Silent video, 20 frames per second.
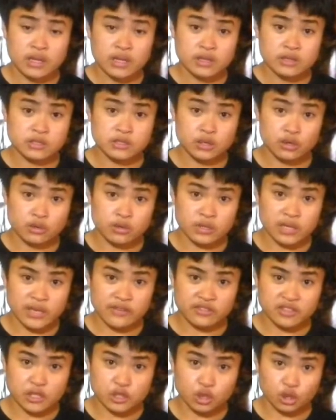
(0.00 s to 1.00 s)
soon
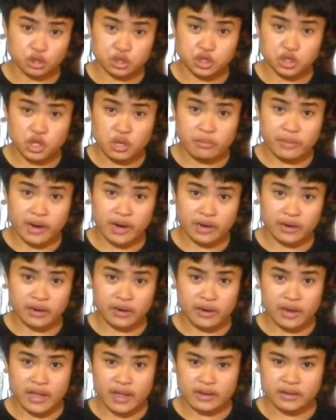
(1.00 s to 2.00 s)
given to Joel
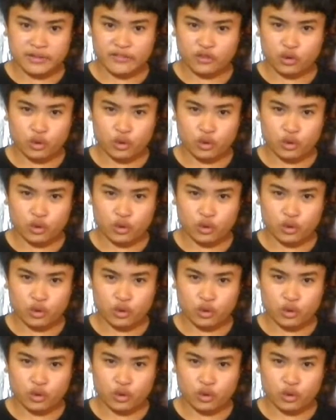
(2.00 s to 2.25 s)
Schumacher, and of